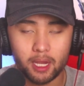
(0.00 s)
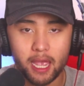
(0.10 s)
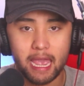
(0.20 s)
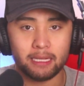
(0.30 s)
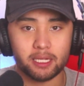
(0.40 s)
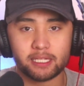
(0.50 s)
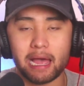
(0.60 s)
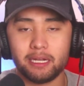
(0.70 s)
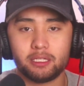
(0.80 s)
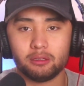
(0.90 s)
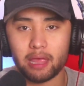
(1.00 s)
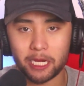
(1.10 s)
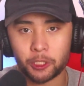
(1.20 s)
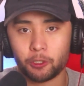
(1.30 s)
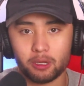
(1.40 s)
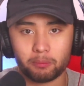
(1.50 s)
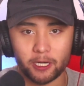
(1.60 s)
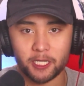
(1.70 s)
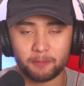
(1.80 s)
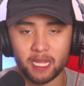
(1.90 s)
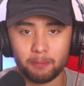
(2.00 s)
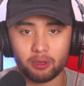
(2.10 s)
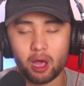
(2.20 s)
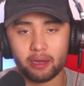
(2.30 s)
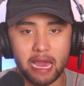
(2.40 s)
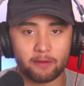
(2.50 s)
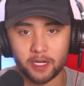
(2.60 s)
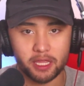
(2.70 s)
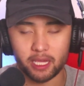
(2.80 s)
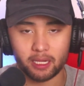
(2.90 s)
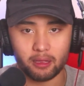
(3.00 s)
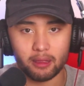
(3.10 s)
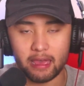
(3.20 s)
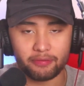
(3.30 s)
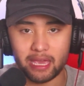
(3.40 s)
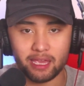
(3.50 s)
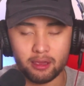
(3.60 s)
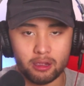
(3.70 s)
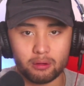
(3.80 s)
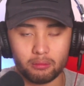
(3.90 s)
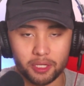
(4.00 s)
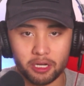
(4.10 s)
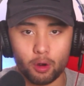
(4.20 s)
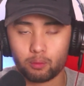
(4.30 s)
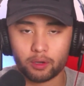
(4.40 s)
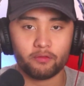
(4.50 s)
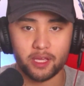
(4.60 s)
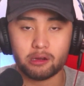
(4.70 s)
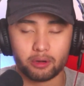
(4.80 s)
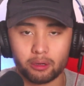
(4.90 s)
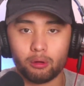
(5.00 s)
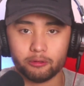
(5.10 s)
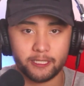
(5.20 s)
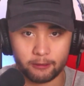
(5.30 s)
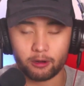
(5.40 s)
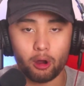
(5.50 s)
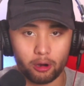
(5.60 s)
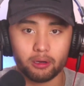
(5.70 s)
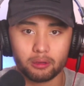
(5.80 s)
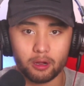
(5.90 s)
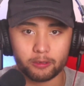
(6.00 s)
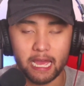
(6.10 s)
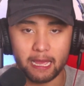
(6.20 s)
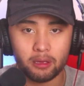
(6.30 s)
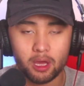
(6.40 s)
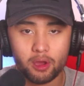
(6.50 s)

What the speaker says: and decided to lecture the British people on everything that they, you know, revere and hold dear to heart, okay?